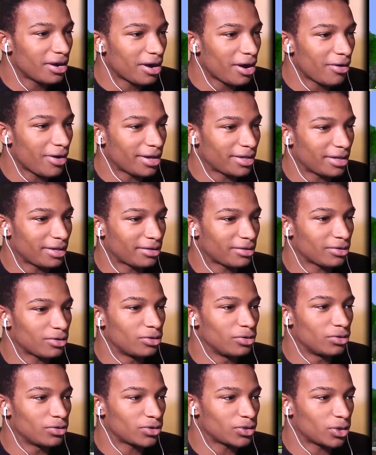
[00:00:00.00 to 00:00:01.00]
All right, then,
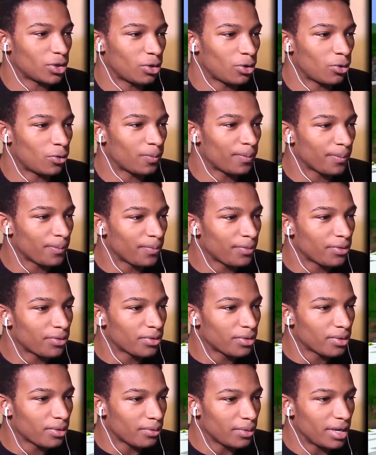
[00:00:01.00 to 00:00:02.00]
cool. So,
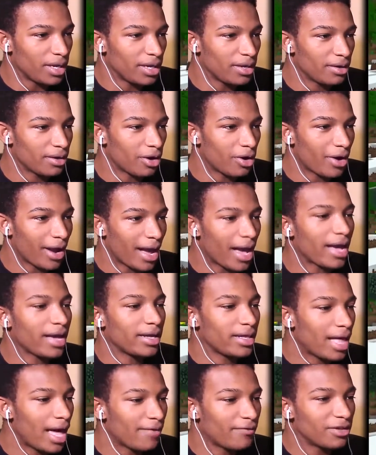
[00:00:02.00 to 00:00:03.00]
we, all right, I
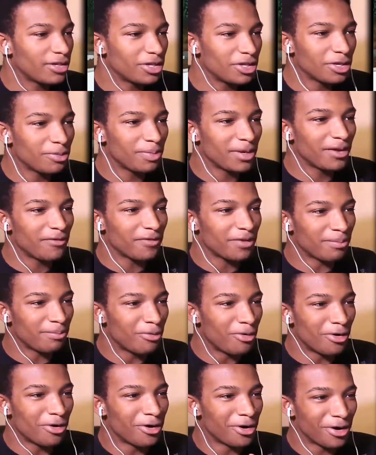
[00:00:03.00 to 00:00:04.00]
have a little bit of a
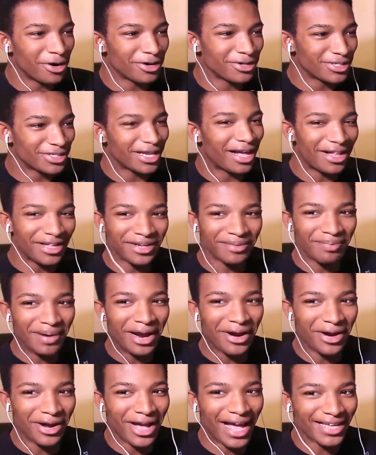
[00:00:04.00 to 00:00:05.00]
more solid
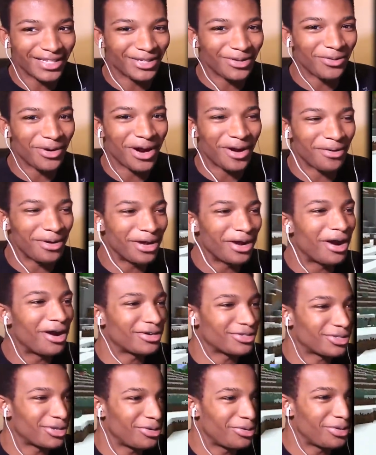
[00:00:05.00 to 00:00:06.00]
bearing as to where we
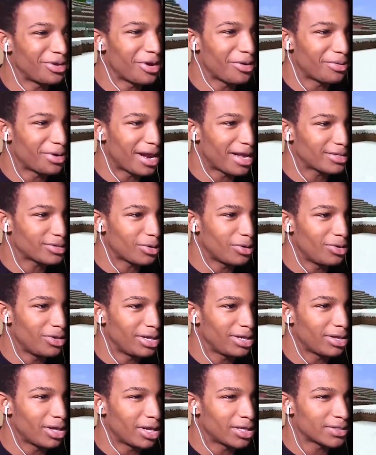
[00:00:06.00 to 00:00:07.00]
are. So, you know, we're not
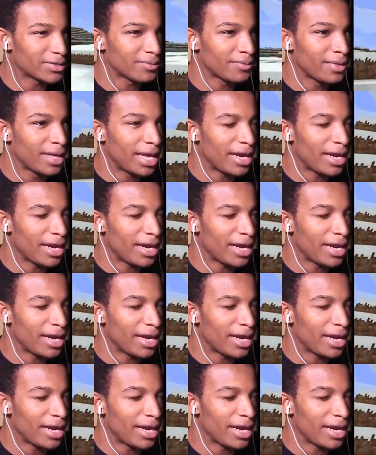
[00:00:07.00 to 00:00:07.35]
totally lost.